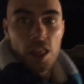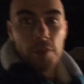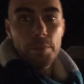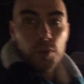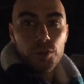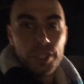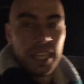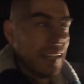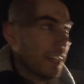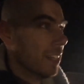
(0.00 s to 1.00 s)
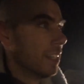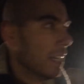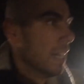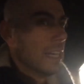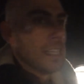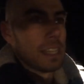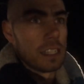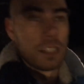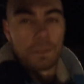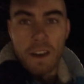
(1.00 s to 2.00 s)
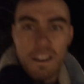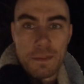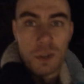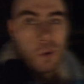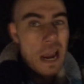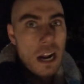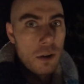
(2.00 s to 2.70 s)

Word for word: the mood says it's a five minute wait.